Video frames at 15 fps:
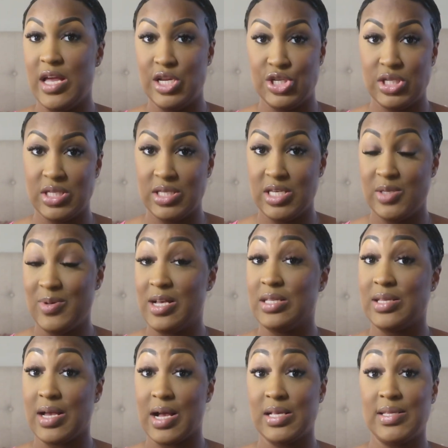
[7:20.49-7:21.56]
agencies
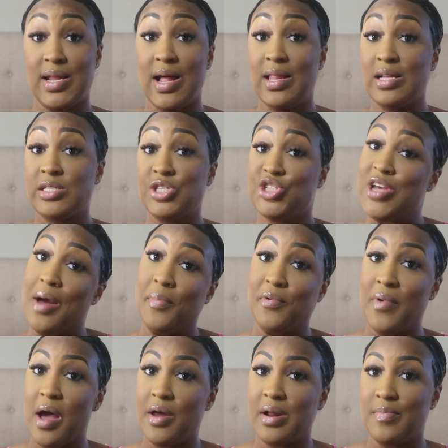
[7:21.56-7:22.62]
because like I said, I like to shop
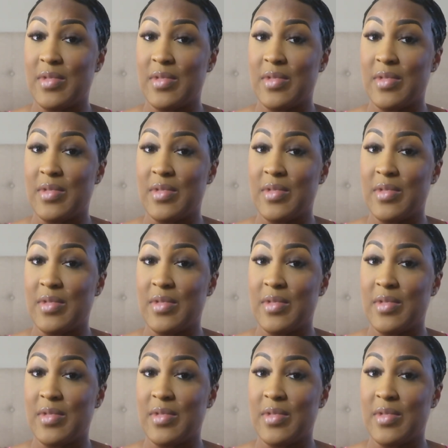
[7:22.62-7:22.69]
around.